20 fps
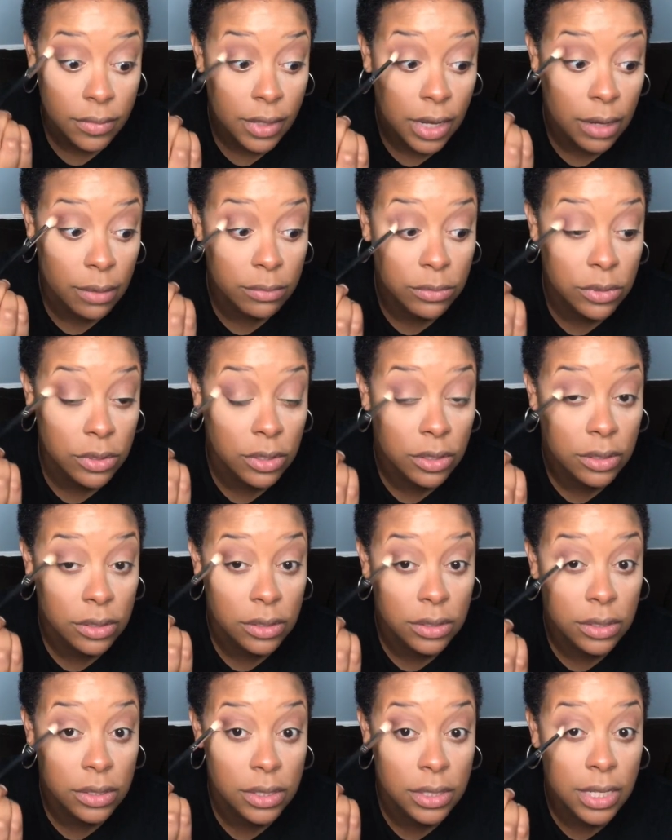I'm
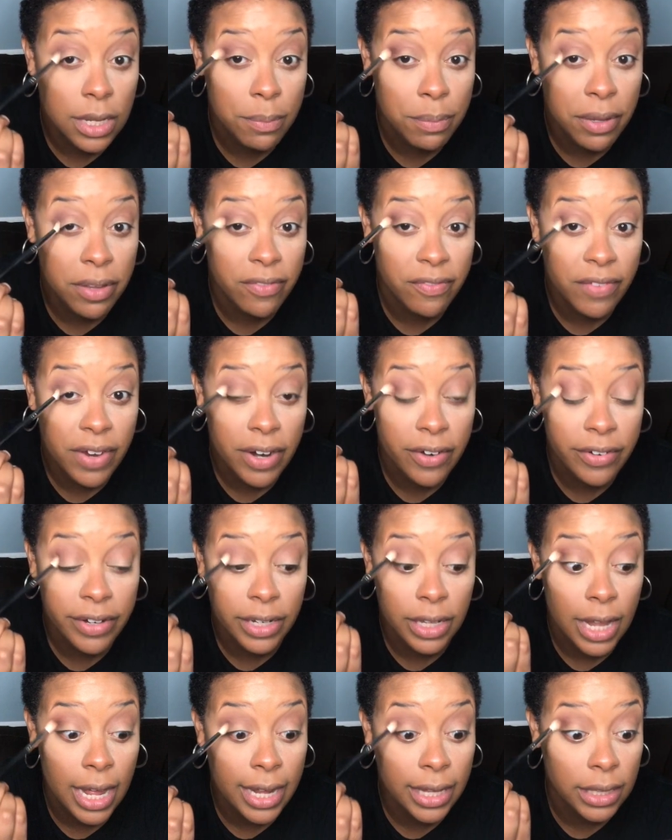dipping very
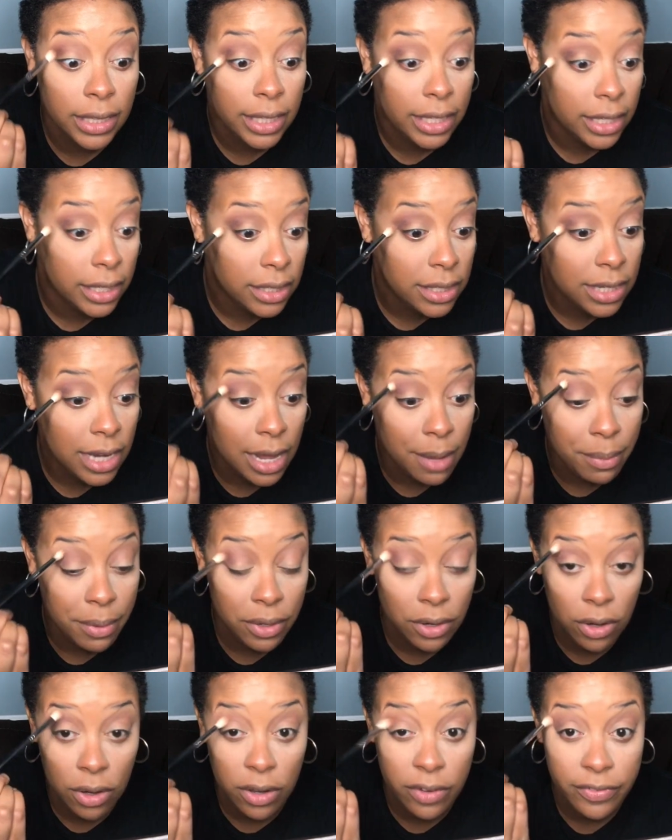lightly and
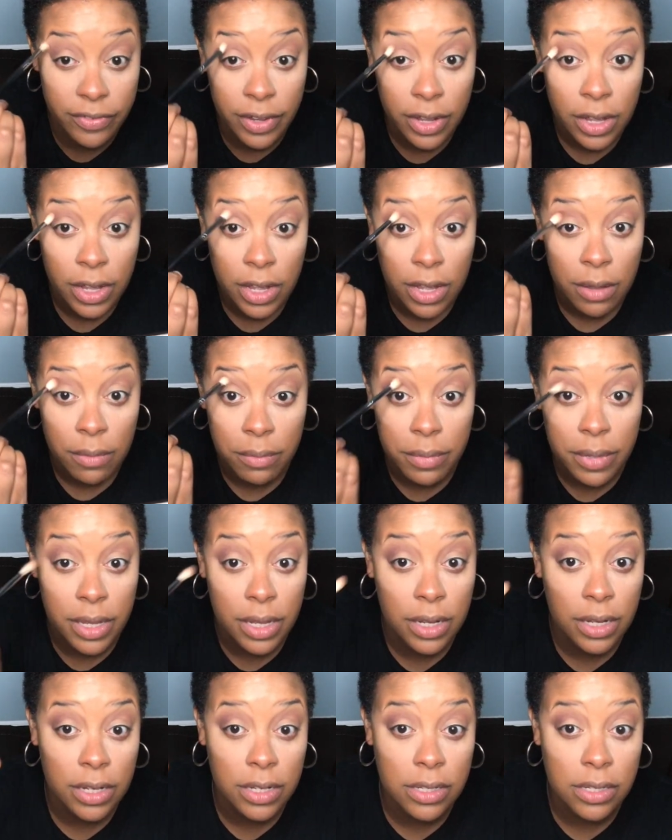tapping off
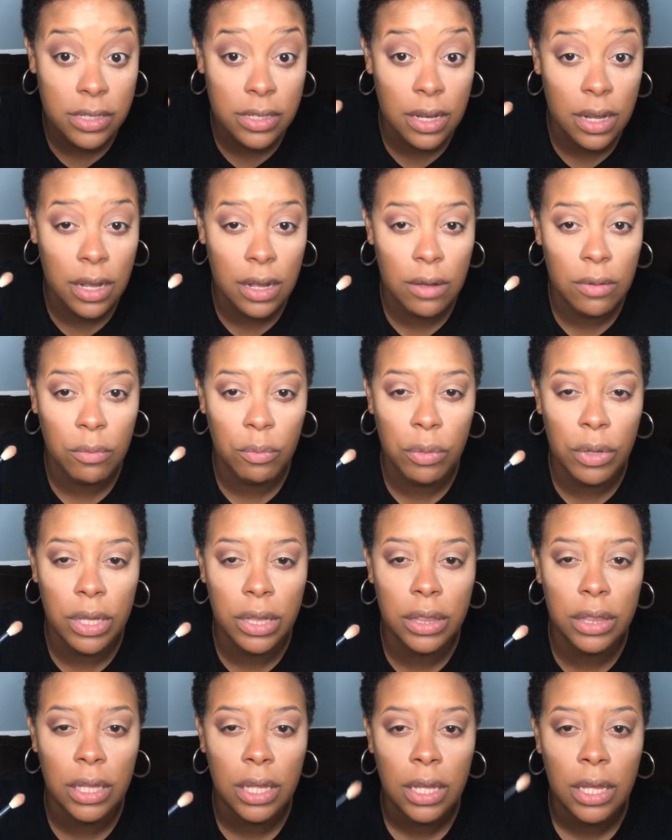because
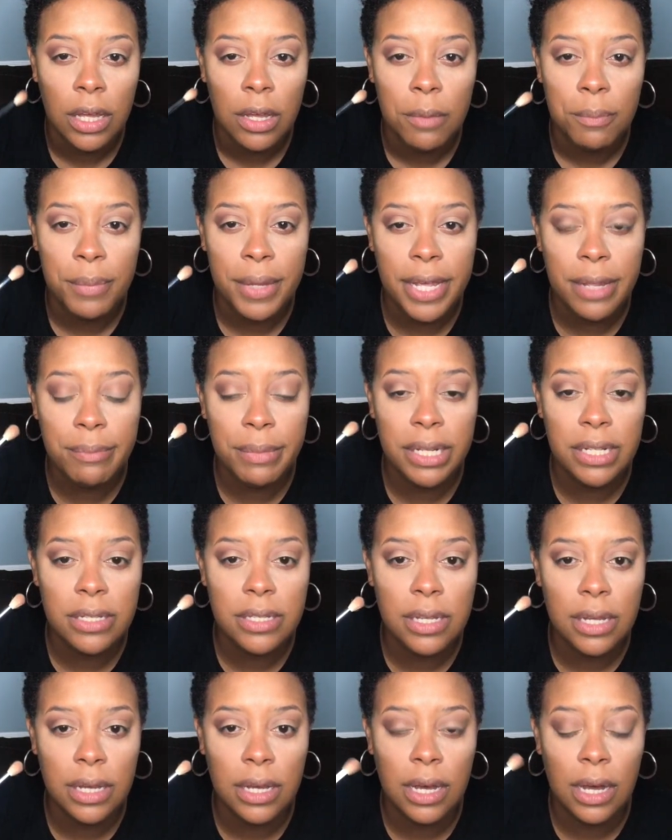with
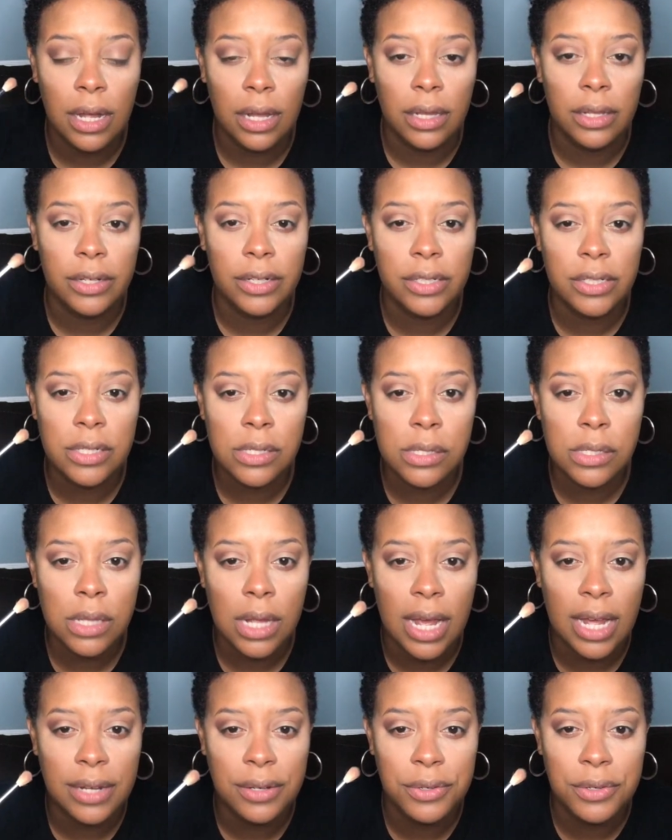pigmented colors,
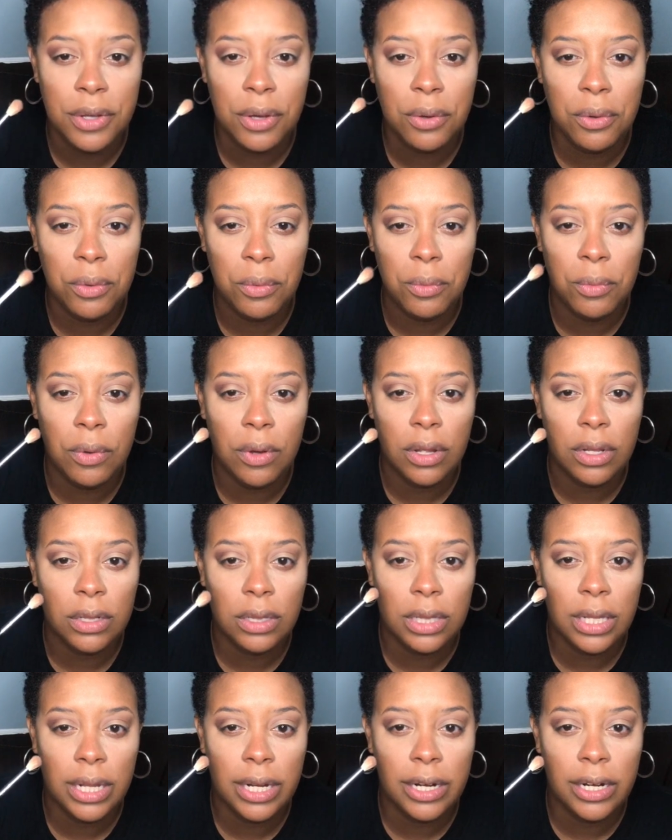I don't want
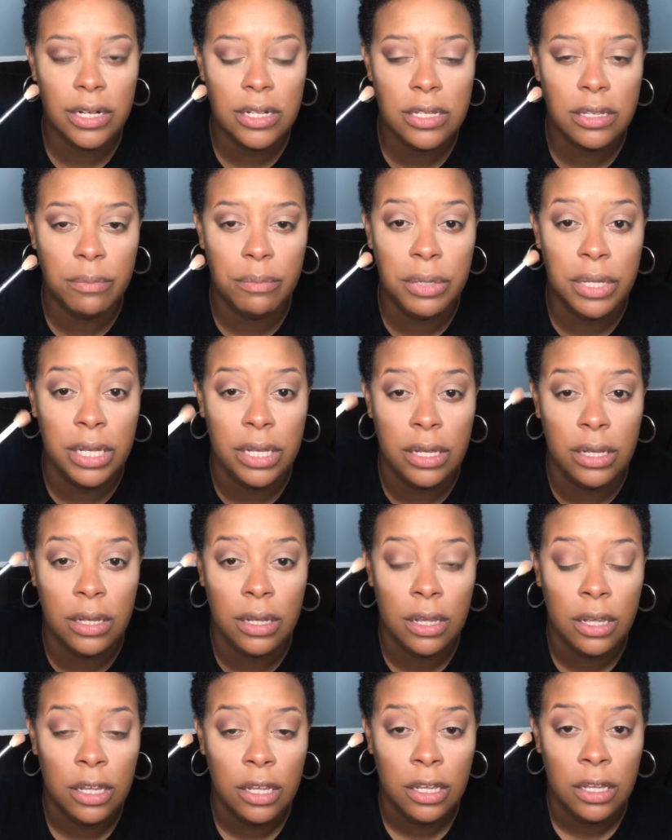there to be
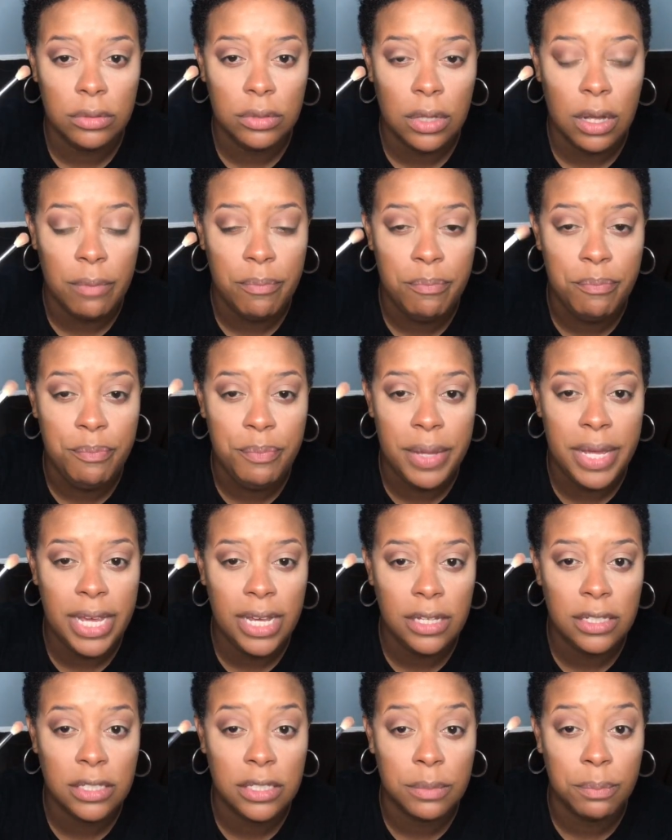a
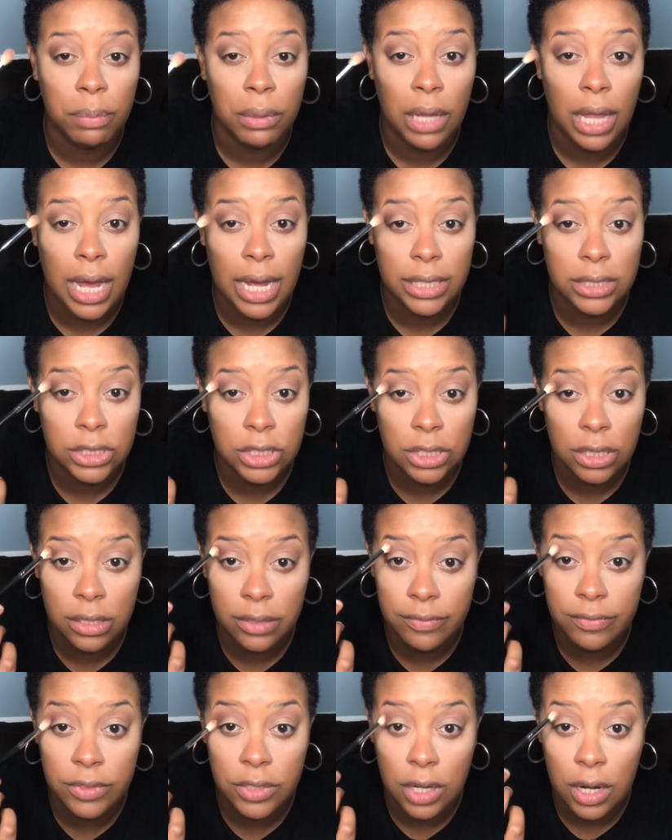big splotch
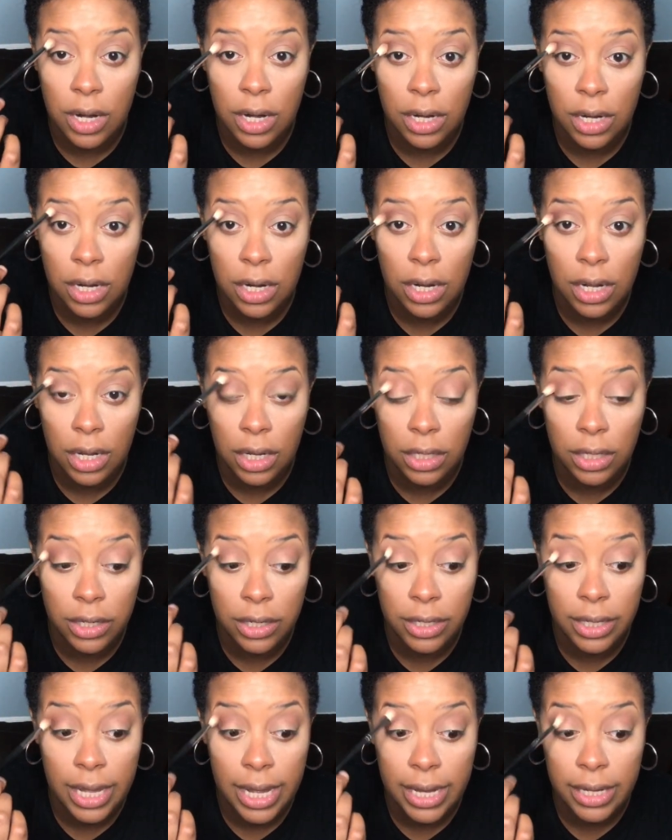of dark
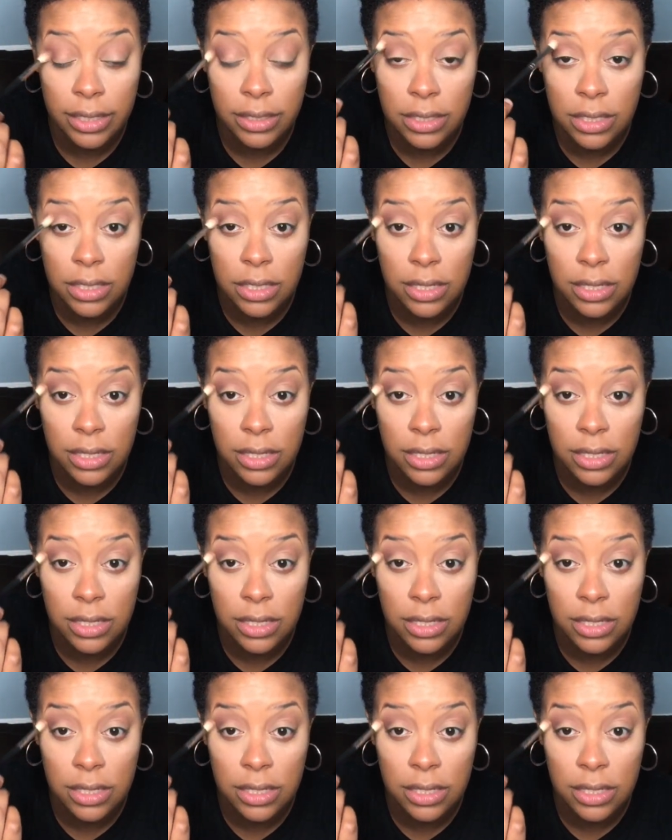color that's